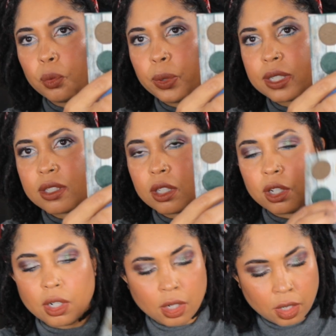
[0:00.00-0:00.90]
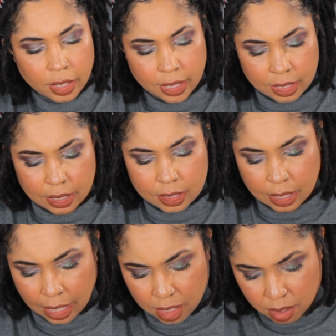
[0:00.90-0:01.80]
Whistler
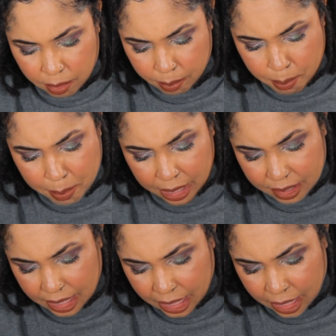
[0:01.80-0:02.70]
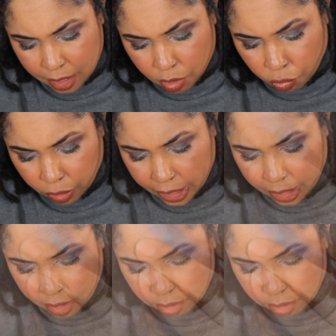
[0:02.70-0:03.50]
is like a minty green.